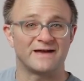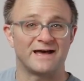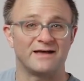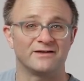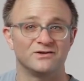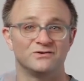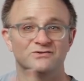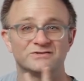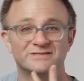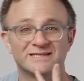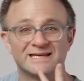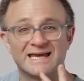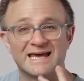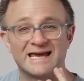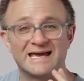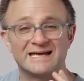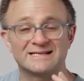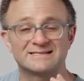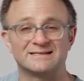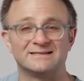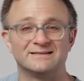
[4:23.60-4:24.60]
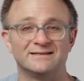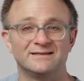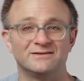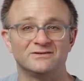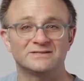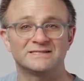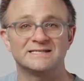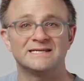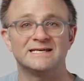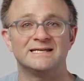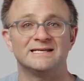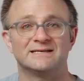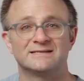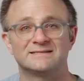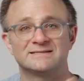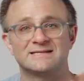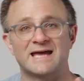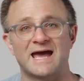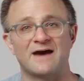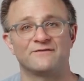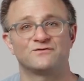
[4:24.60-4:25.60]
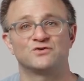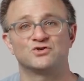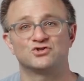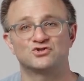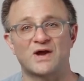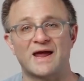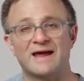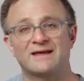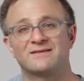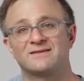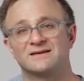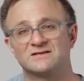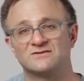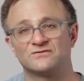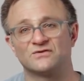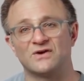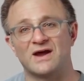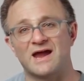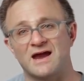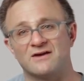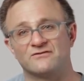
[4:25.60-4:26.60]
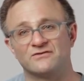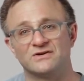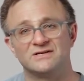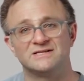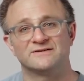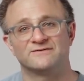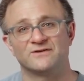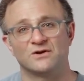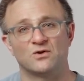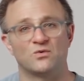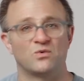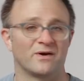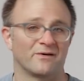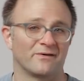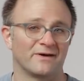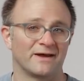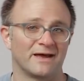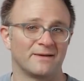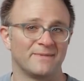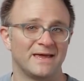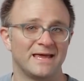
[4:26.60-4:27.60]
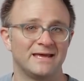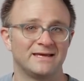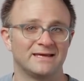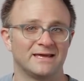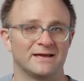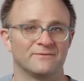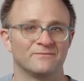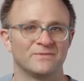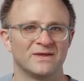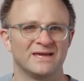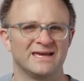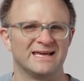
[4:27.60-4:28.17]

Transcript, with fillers: values? It's a little tedious to have to track this for every different query I'm making.